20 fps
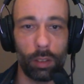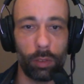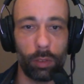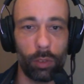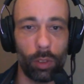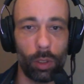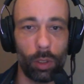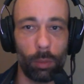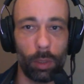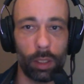
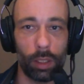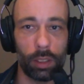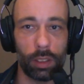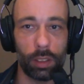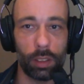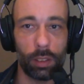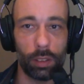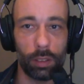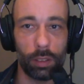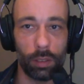format.
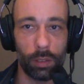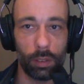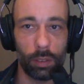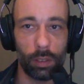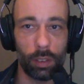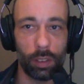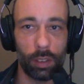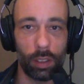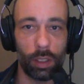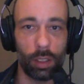
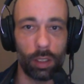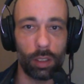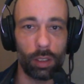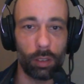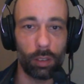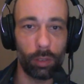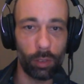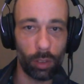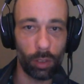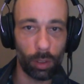Change
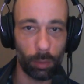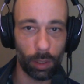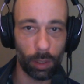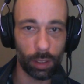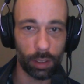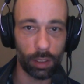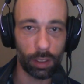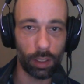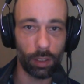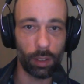the format.
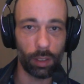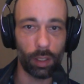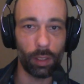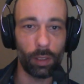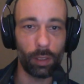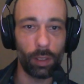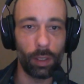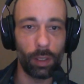There you go.